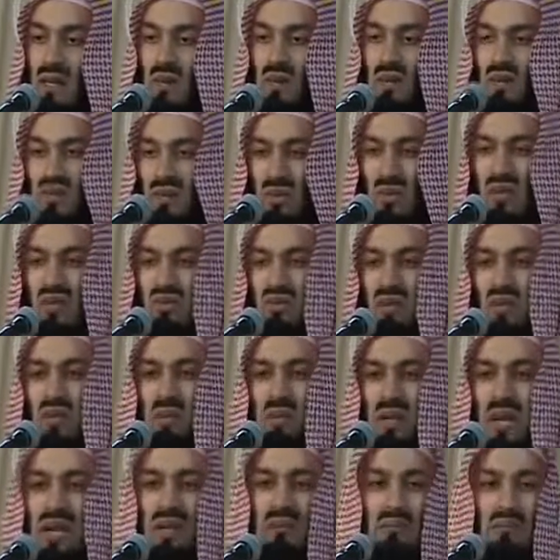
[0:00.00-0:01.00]
he was looking for
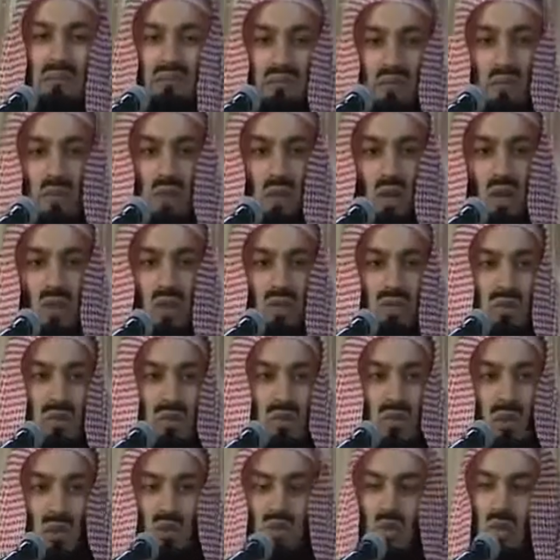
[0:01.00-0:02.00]
a bribe. To be honest
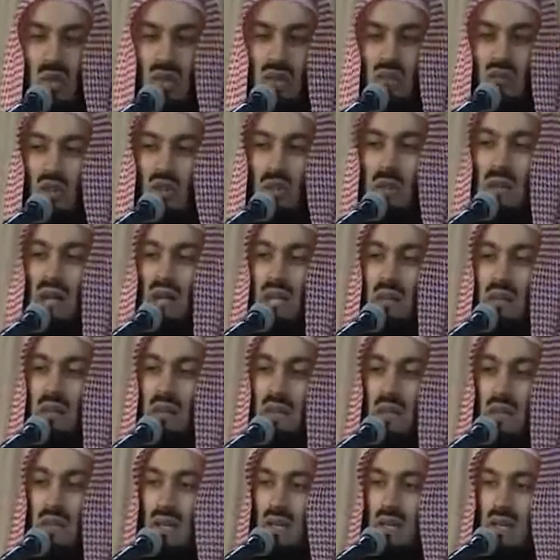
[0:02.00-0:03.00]
with you, he was looking for a bribe.
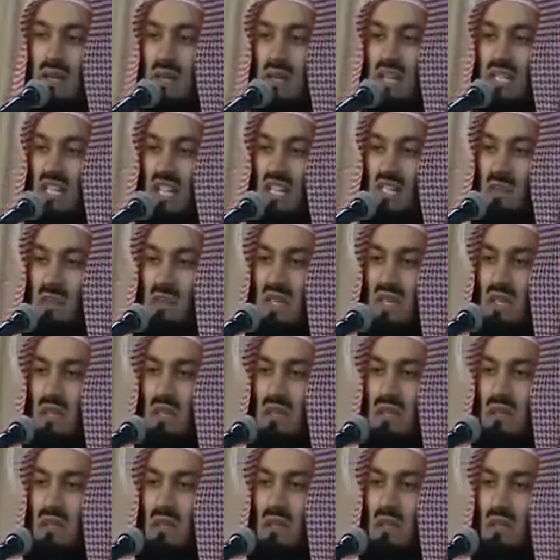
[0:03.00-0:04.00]
He tells
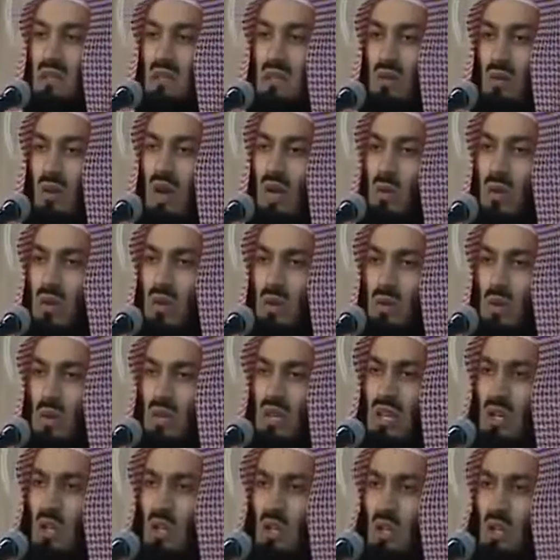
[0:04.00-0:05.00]
me, why were you
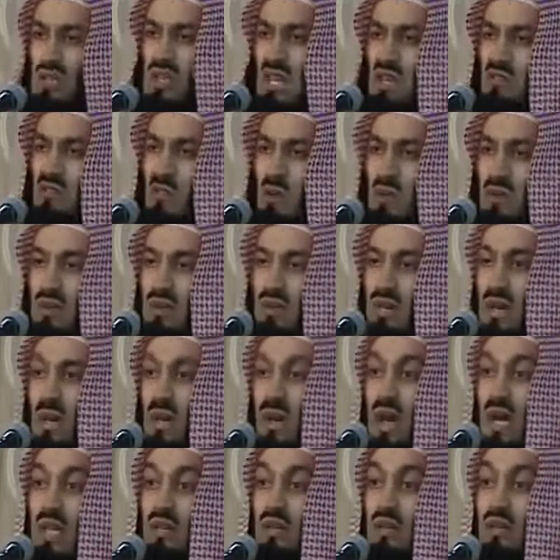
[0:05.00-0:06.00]
talking on your cell phone?
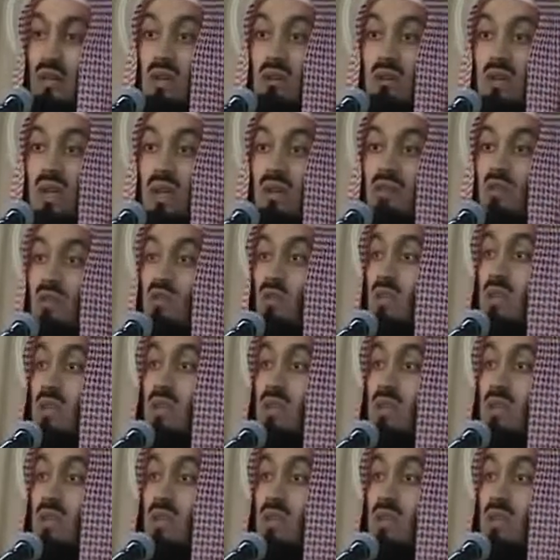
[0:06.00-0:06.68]
Now, I don't even have a